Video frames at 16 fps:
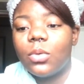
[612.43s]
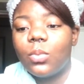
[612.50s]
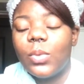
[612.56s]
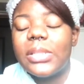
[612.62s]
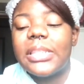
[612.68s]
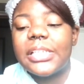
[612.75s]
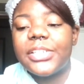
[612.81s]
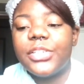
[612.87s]

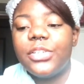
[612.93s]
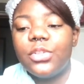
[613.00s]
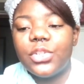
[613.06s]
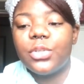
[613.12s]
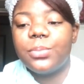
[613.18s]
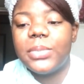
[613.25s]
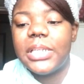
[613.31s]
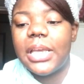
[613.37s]
With this
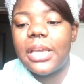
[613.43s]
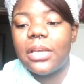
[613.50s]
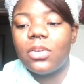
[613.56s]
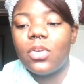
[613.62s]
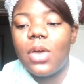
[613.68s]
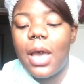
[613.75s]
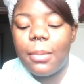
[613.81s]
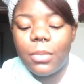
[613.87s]
YouTube
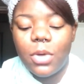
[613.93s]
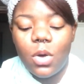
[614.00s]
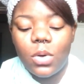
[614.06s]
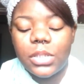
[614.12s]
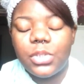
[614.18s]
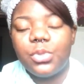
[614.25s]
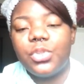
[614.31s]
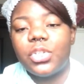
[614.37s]
channel, I'm
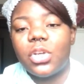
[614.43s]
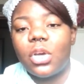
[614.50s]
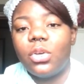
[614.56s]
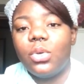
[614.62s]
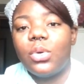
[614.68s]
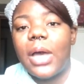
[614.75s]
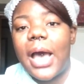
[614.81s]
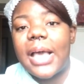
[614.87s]
going to show
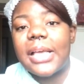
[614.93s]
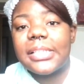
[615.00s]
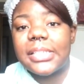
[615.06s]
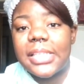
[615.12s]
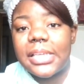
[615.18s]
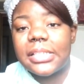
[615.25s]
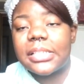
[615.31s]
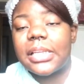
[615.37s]
you guys
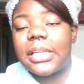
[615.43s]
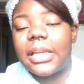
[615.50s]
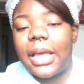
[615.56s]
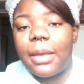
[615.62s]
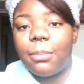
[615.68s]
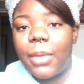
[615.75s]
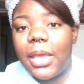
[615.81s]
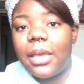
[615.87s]
things that
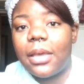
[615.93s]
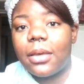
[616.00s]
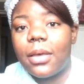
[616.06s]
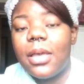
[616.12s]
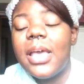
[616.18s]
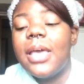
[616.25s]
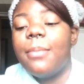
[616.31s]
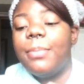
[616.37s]
I make,
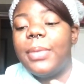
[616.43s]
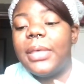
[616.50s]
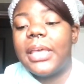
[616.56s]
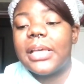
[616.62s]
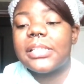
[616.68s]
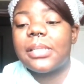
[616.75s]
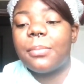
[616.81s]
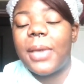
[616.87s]

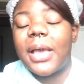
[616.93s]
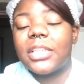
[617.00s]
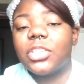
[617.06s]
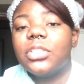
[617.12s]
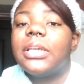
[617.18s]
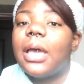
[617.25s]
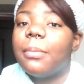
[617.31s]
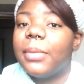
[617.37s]
because I'm
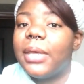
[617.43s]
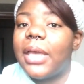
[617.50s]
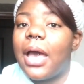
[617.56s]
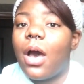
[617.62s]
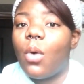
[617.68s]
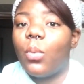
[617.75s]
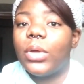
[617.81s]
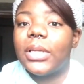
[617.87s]
actually coming
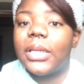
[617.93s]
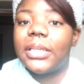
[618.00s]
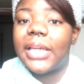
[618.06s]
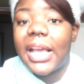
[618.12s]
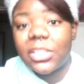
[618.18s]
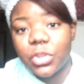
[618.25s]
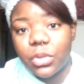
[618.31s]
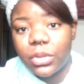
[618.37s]
out with a
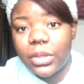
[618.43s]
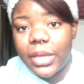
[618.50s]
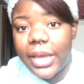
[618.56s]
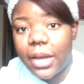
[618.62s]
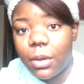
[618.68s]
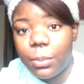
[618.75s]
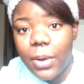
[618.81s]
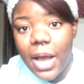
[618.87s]
natural
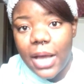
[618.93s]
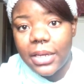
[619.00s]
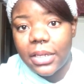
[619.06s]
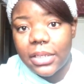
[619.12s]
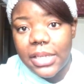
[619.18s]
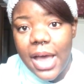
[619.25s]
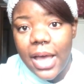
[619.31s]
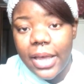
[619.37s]
care
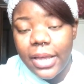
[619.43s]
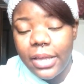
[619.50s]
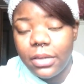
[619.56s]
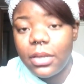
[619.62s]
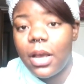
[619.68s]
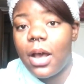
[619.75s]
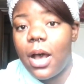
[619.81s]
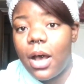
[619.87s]
product
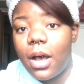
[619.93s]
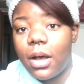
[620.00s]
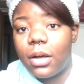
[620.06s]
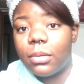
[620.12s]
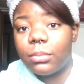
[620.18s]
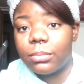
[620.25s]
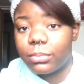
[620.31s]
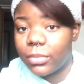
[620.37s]
line,
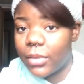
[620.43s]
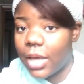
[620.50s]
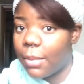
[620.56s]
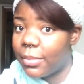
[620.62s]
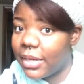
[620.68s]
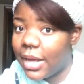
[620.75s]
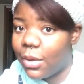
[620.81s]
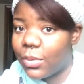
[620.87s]

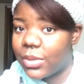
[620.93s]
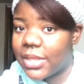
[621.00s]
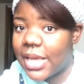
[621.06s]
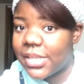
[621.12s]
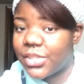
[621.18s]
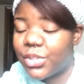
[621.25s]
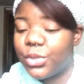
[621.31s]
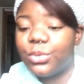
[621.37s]
coming out with
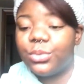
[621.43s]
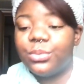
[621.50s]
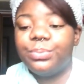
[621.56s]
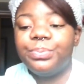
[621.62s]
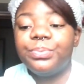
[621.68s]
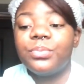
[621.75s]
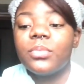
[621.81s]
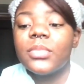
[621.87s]
that
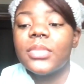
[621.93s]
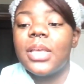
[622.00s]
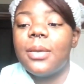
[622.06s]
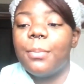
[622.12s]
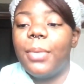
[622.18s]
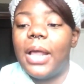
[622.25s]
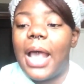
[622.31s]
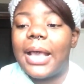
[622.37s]
soon.
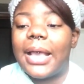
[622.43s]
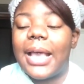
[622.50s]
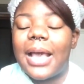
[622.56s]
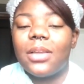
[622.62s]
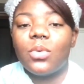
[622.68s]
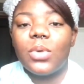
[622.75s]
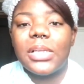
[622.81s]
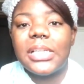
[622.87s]
But I
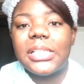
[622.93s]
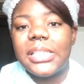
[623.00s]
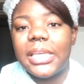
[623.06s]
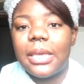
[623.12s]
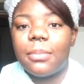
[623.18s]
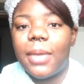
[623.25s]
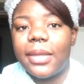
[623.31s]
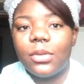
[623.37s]
kind of wanted
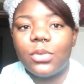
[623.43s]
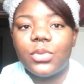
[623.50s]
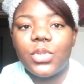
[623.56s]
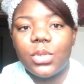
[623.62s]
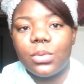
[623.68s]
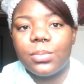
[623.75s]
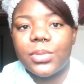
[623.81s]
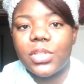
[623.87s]
to get my
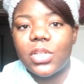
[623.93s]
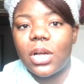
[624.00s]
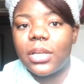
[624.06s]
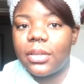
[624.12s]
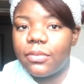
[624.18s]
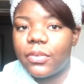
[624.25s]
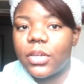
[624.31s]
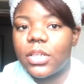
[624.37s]
YouTube
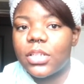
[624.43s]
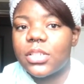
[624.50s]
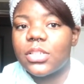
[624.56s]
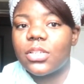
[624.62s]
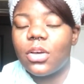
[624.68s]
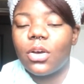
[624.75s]
started first.